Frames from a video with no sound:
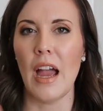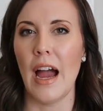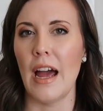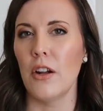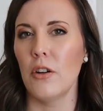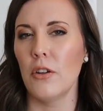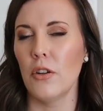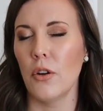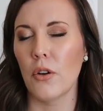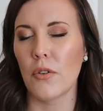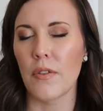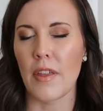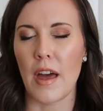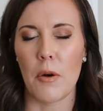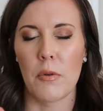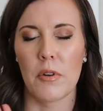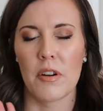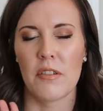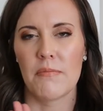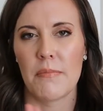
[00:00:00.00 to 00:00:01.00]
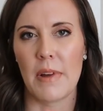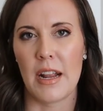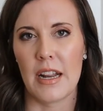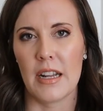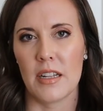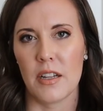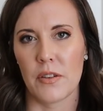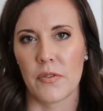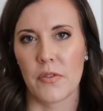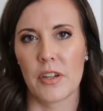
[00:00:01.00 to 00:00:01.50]
I don't know if that would have made
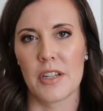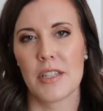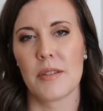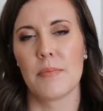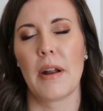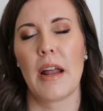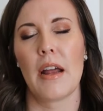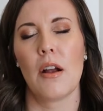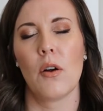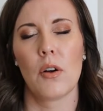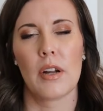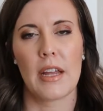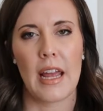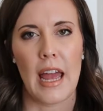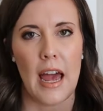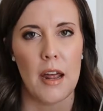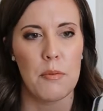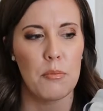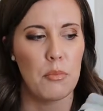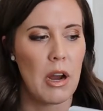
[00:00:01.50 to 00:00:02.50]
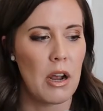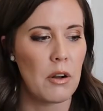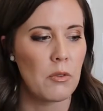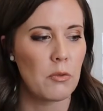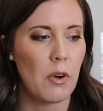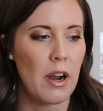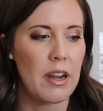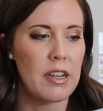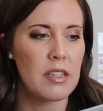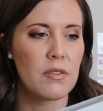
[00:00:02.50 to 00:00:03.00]
a difference, but I already had
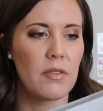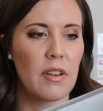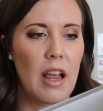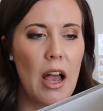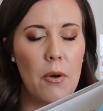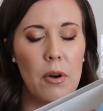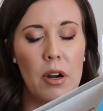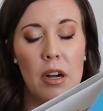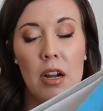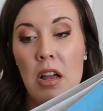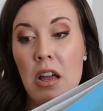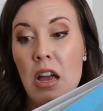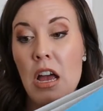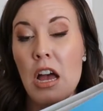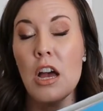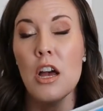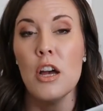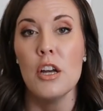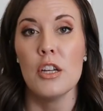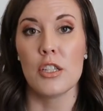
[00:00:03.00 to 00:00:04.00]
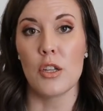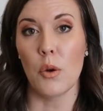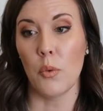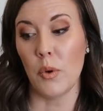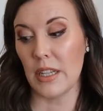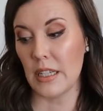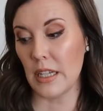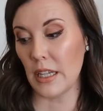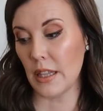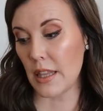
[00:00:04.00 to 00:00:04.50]
brown rice flour. So
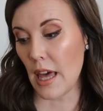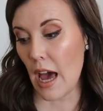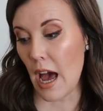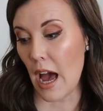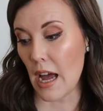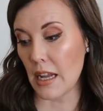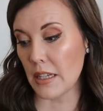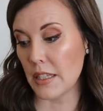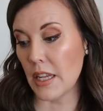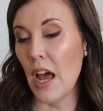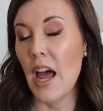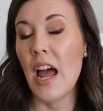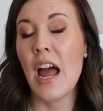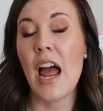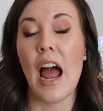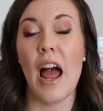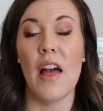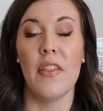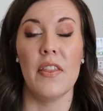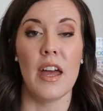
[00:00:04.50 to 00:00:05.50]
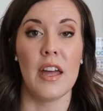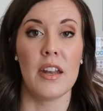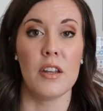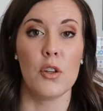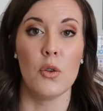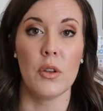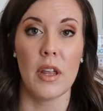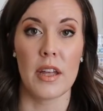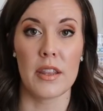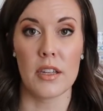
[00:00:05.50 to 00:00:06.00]
we did that, and
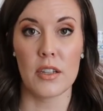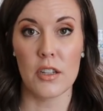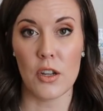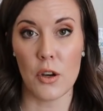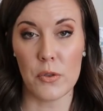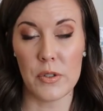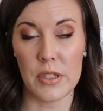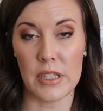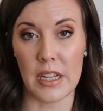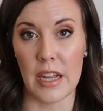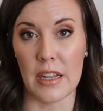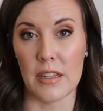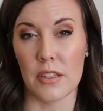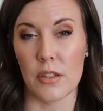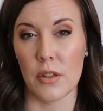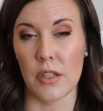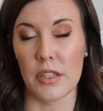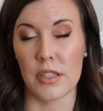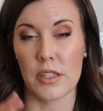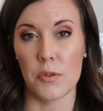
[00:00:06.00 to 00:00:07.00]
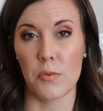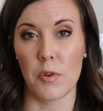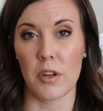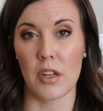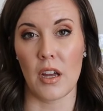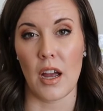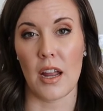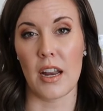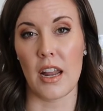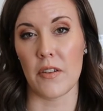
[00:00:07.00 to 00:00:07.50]
then you let the dough sit. So this is when
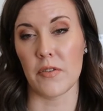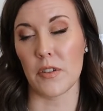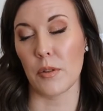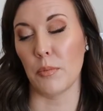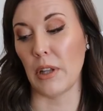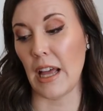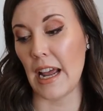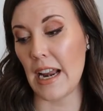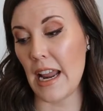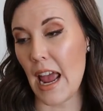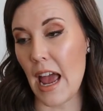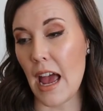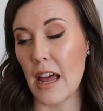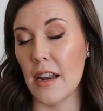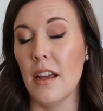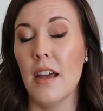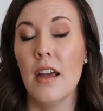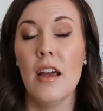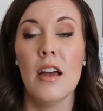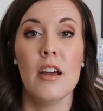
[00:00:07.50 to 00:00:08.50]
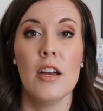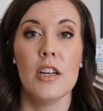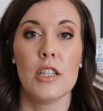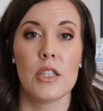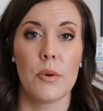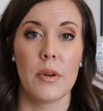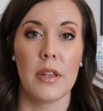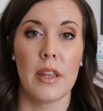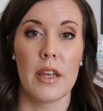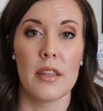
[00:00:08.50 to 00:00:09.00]
you kind of have to plan ahead.
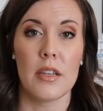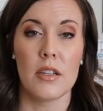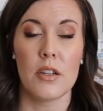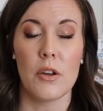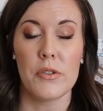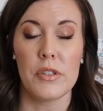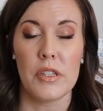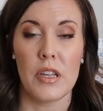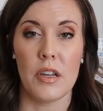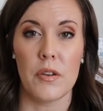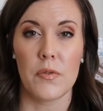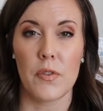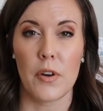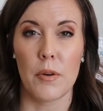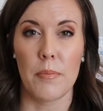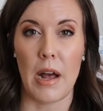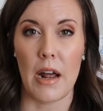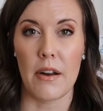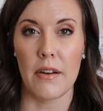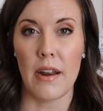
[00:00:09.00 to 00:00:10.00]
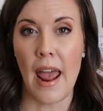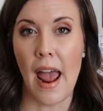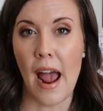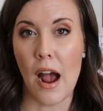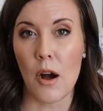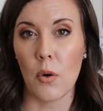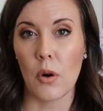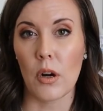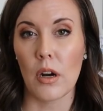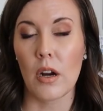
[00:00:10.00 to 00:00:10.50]
So we let the dough sit for about an
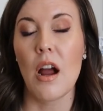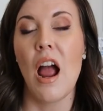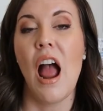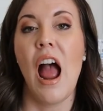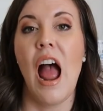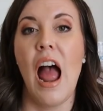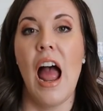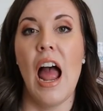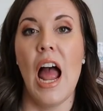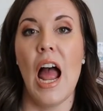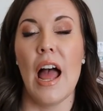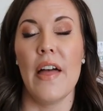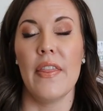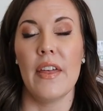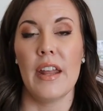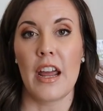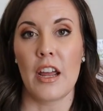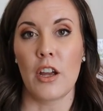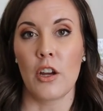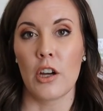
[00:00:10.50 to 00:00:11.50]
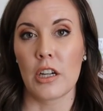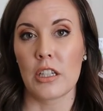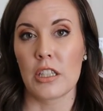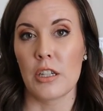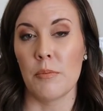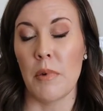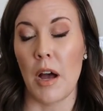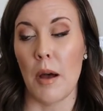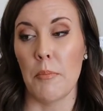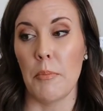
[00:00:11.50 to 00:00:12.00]
hour, and then I cooked
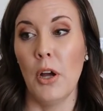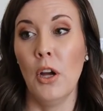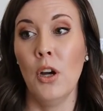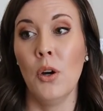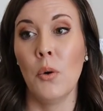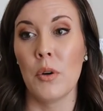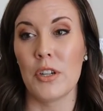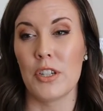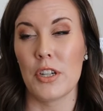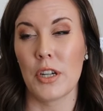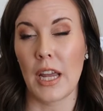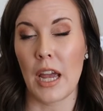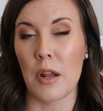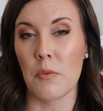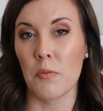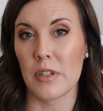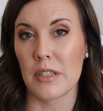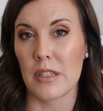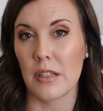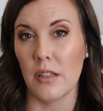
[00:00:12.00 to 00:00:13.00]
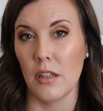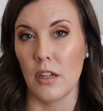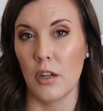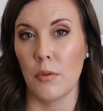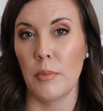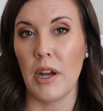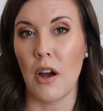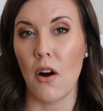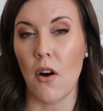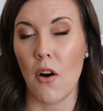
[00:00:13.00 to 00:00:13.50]
them up, which again was a
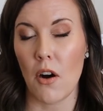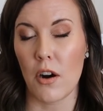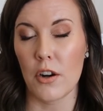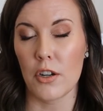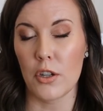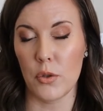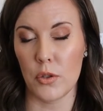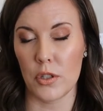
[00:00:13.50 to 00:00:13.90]
little bit hard.